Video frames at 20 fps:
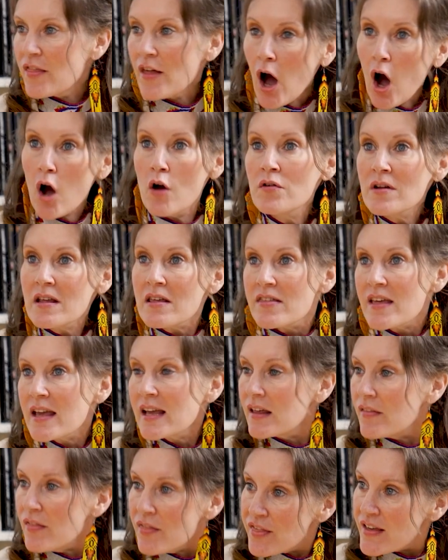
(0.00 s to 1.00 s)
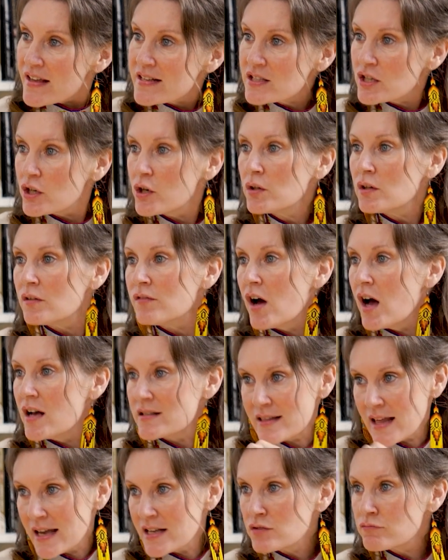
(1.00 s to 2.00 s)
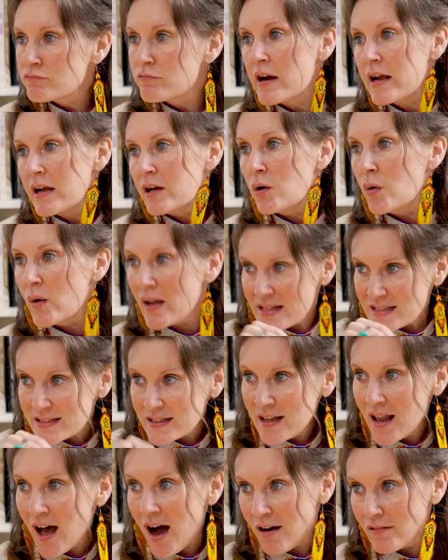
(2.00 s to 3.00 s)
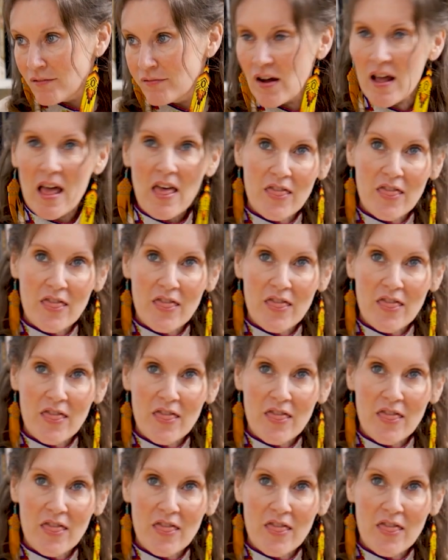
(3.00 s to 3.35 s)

the only thing in this universe that is real is love.